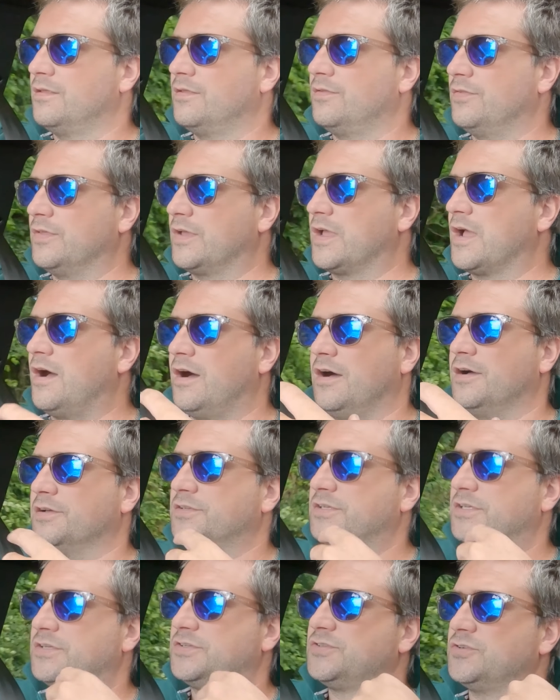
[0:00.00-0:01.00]
the car
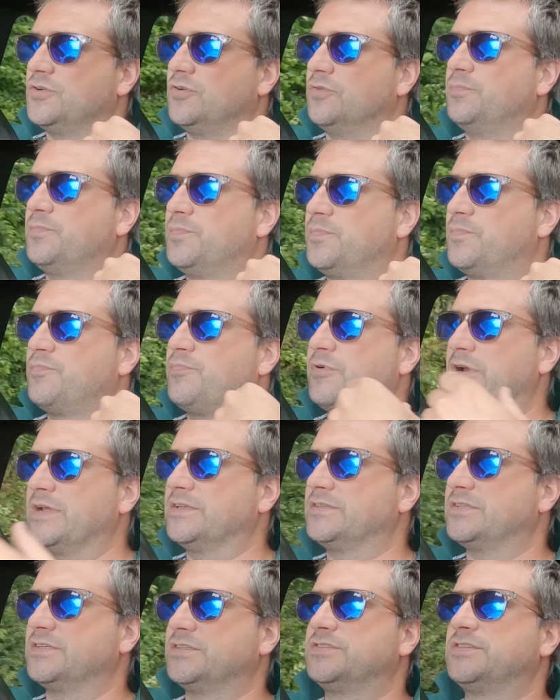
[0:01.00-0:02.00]
just sort of
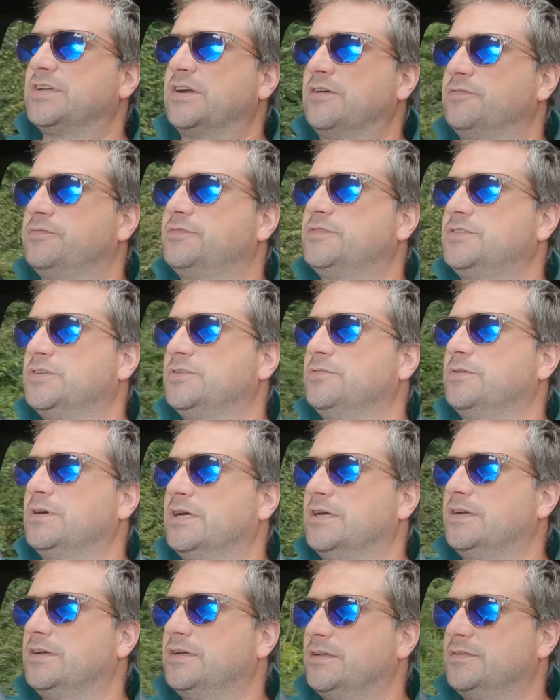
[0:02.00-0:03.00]
brings itself to
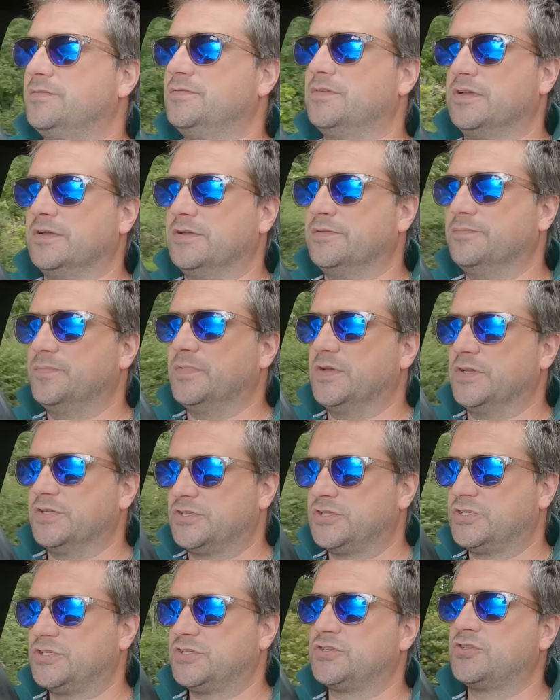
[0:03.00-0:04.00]
a, a, a
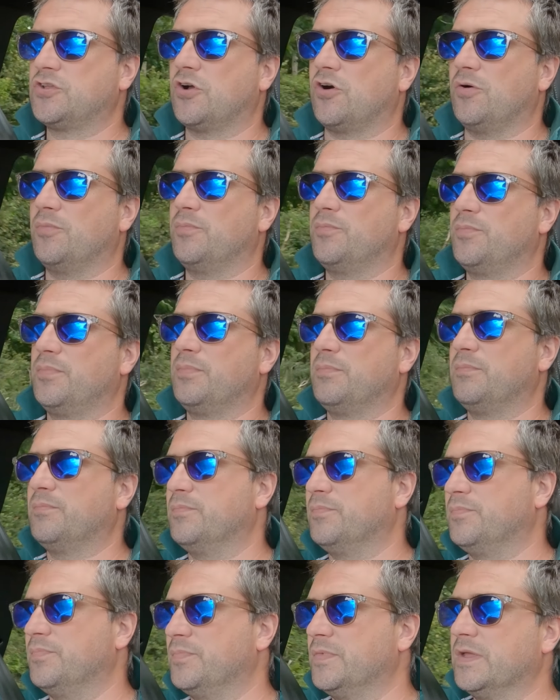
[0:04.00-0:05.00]
stop
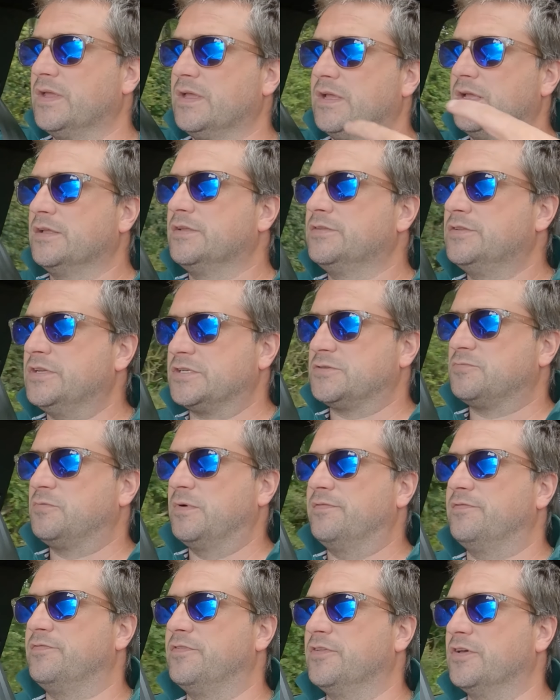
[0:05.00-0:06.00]
just
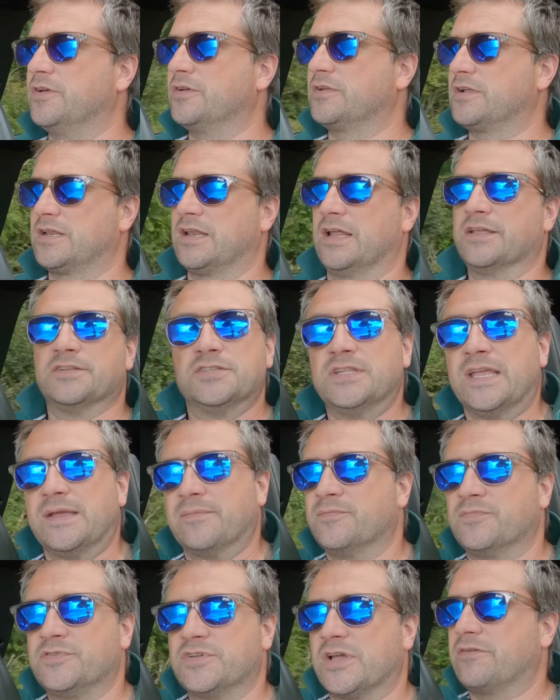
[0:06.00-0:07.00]
with the clutch dip.
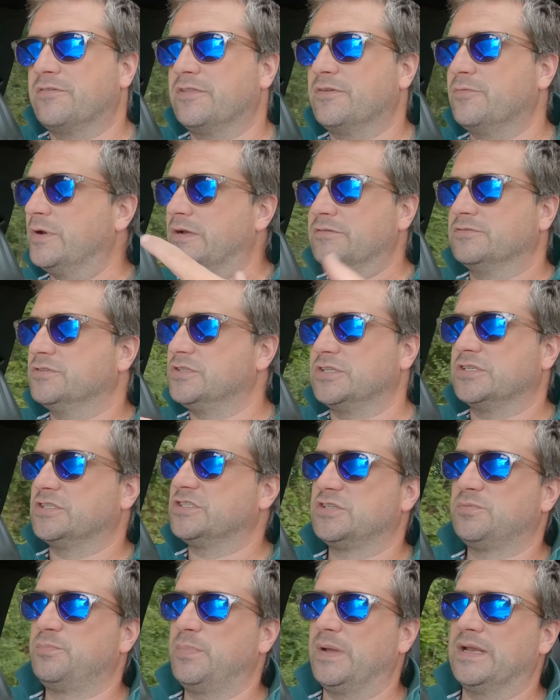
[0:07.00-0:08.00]
So the wheels are
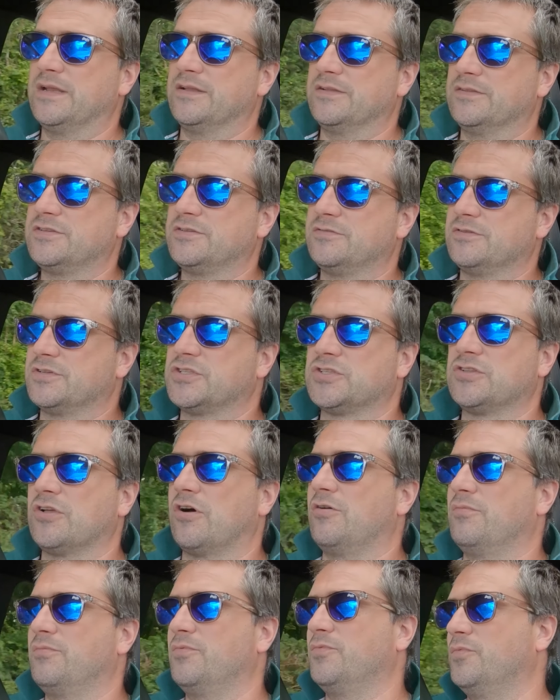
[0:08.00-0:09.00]
just spinning to a
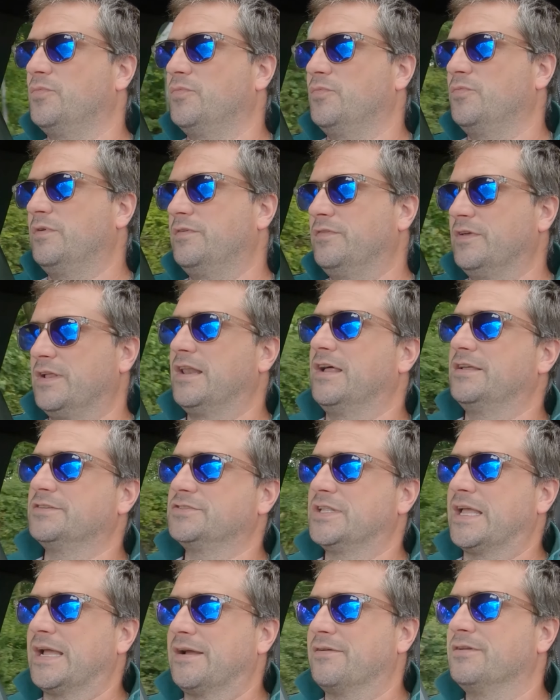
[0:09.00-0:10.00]
stop with the
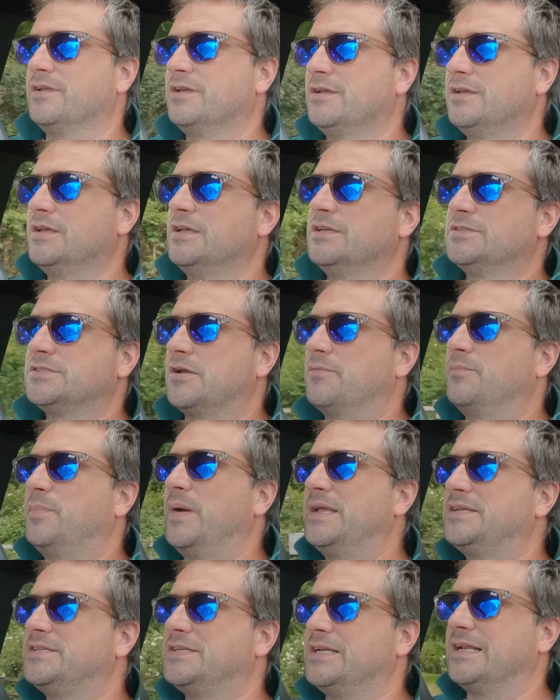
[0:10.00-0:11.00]
clutch down. So
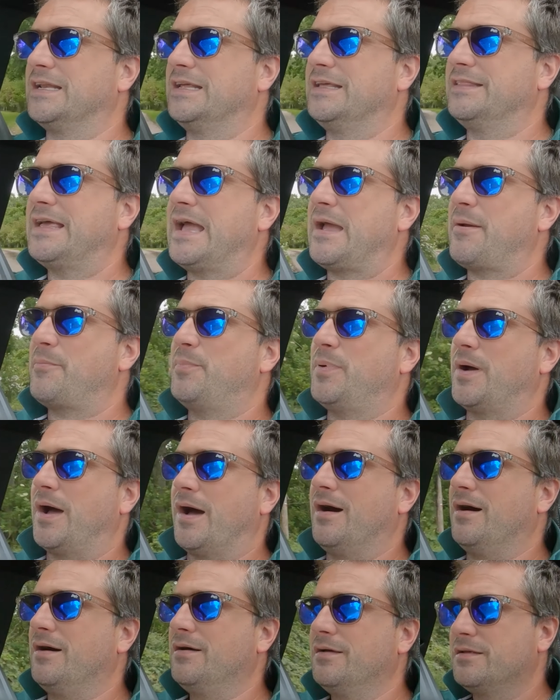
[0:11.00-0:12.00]
basically, that
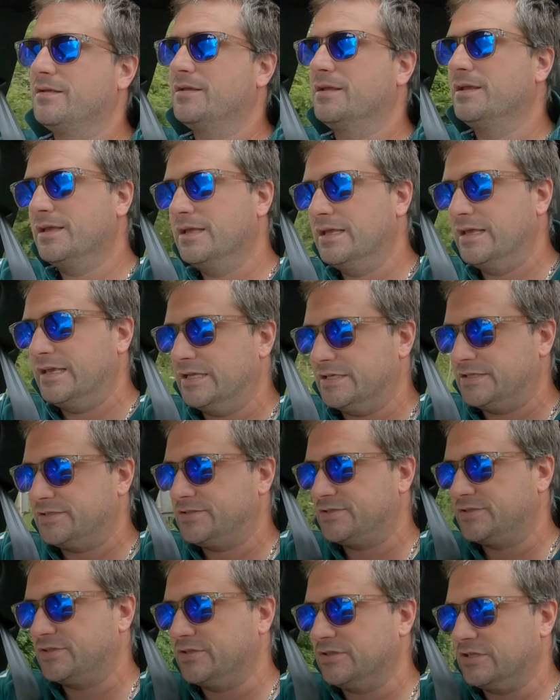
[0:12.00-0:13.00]
part
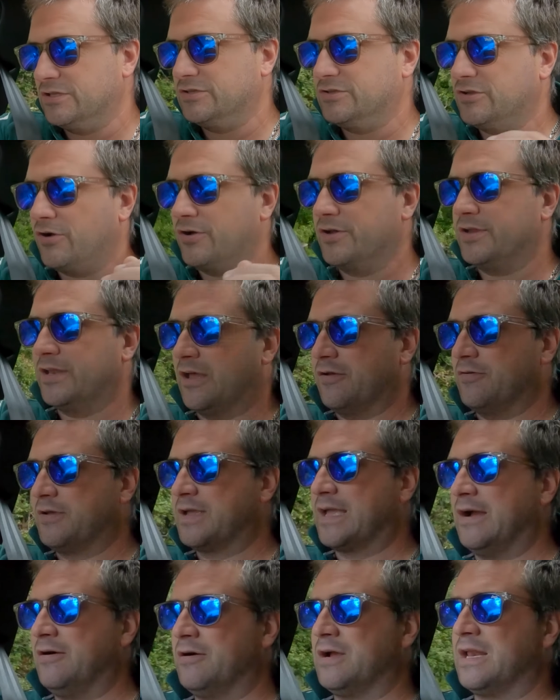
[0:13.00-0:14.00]
is the dyno
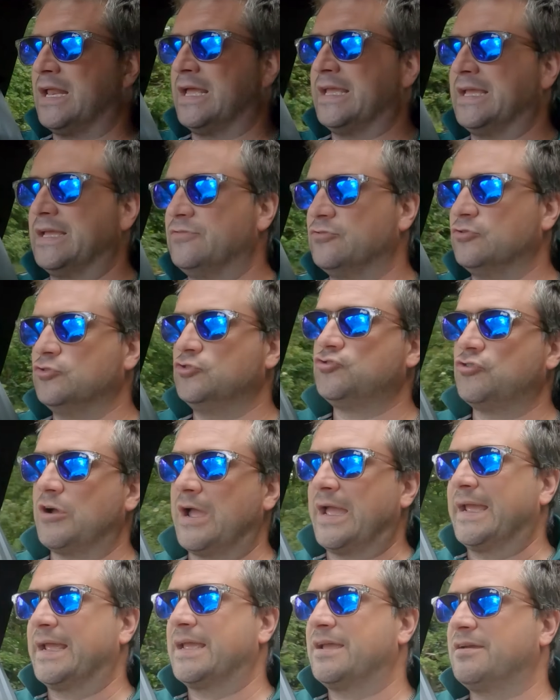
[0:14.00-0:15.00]
calculating the
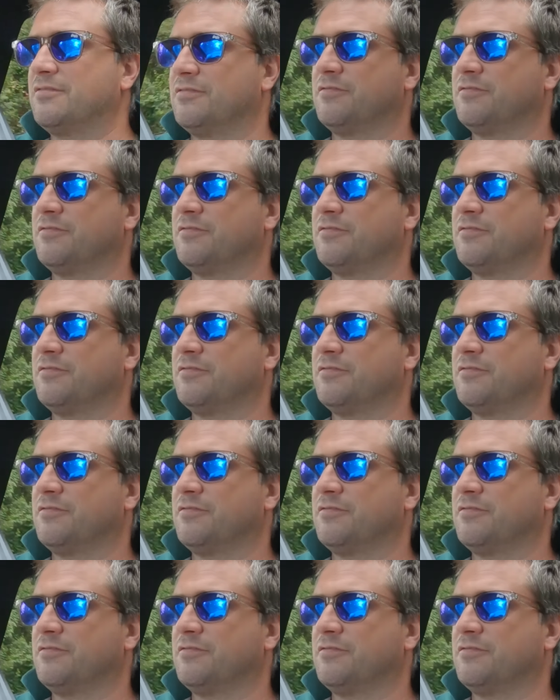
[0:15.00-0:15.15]
drag